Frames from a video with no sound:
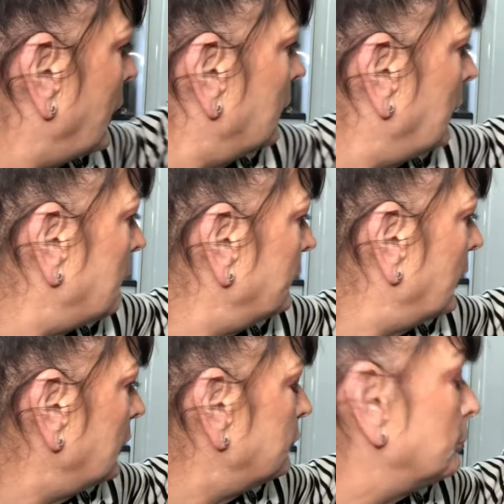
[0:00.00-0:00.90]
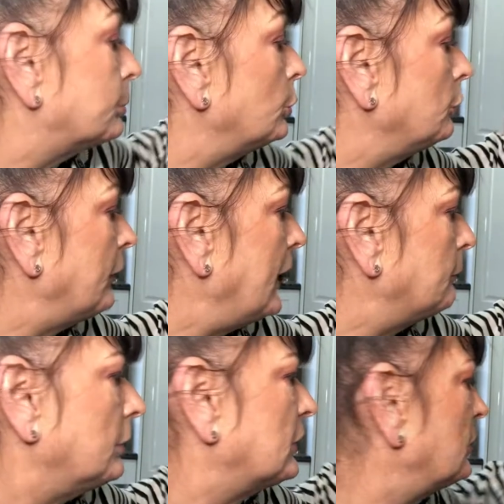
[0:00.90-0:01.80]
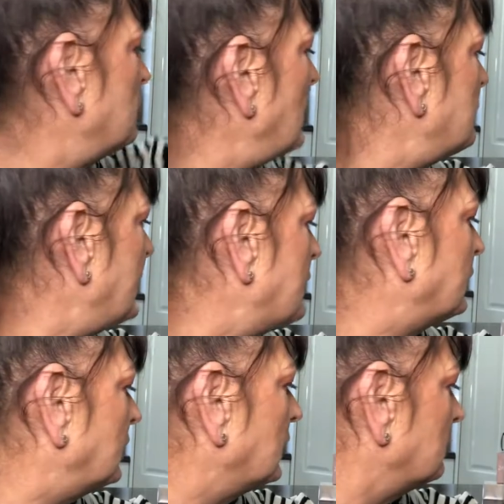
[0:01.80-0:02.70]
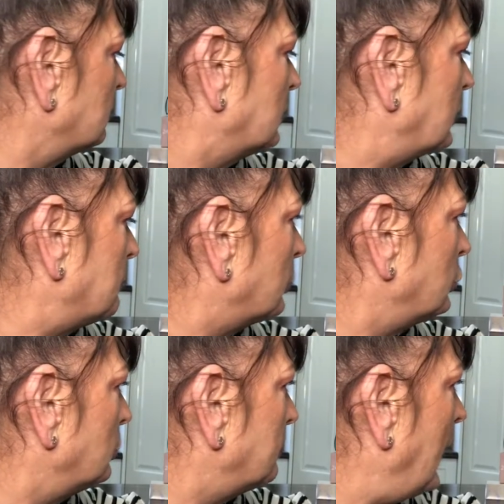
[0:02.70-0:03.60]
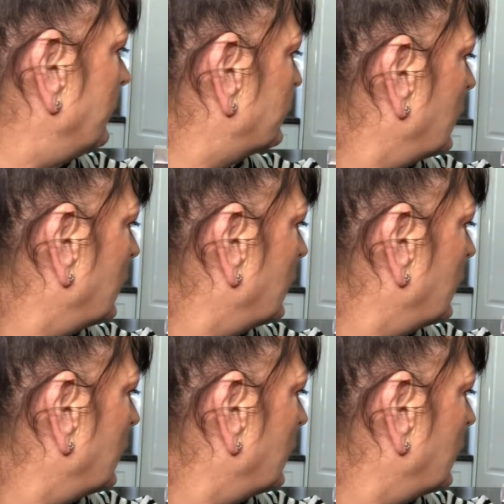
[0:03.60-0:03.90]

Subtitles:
loving the Live Improve hair. I'm loving everything except the toothpaste.